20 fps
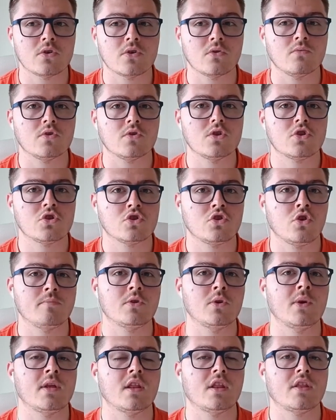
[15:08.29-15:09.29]
So
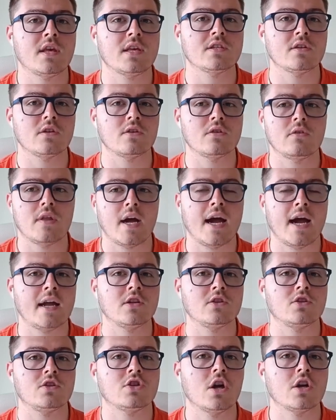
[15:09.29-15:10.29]
stop doing the things that do that
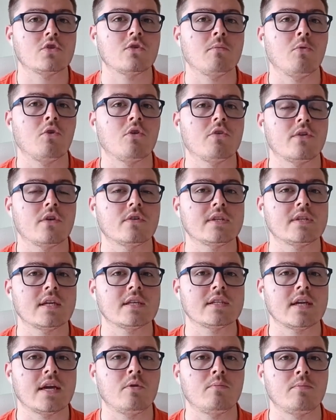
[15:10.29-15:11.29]
and start doing more of those
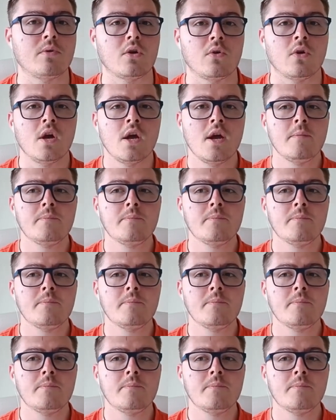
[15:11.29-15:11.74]
things that help you.